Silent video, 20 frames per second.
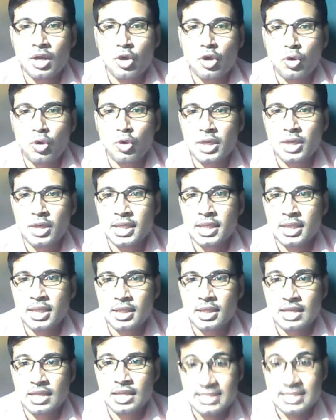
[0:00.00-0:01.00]

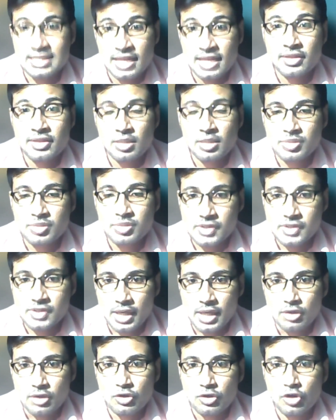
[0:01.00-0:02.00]
only less than
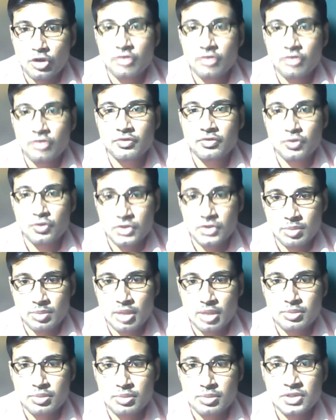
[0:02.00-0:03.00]
3% of those
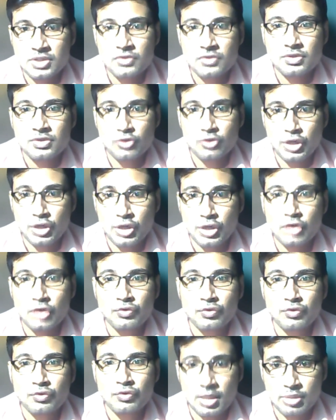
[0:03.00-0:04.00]
repayments was
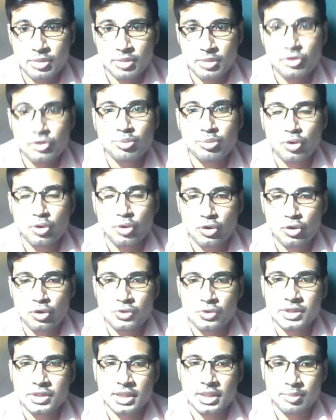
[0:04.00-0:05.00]
going for the Hambantota port
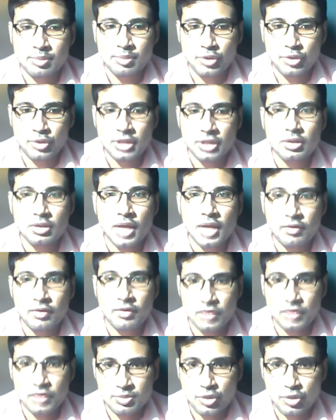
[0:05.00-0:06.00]
loans at that point, at
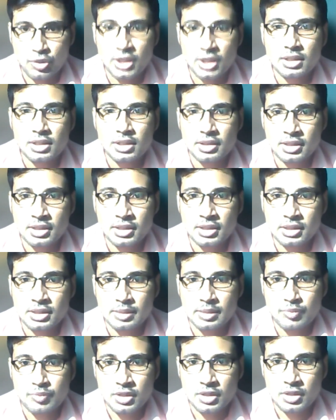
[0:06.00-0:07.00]
which point
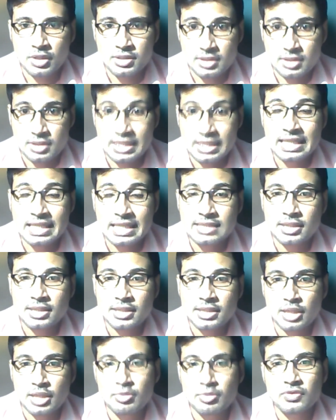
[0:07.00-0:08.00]
the lease
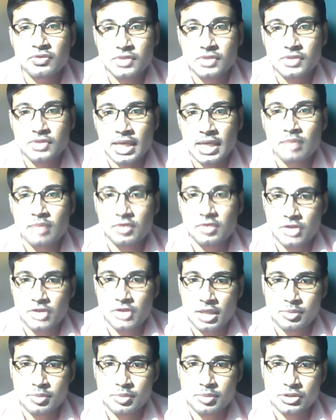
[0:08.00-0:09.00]
agreement was signed with
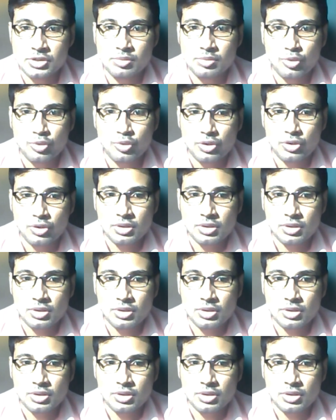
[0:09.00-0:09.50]
China Merchant Port.